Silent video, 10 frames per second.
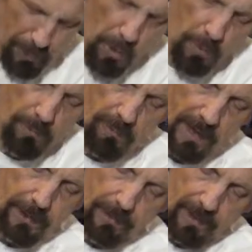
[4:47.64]
boom, when
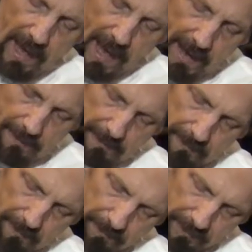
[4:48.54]
I do that,
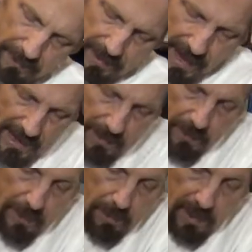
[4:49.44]
that's
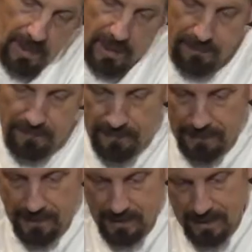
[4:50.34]
when the blood
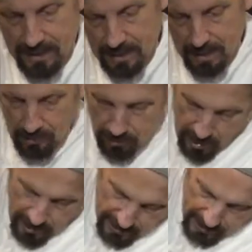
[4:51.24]

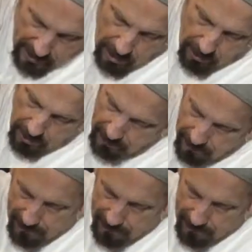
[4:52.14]
really gets going,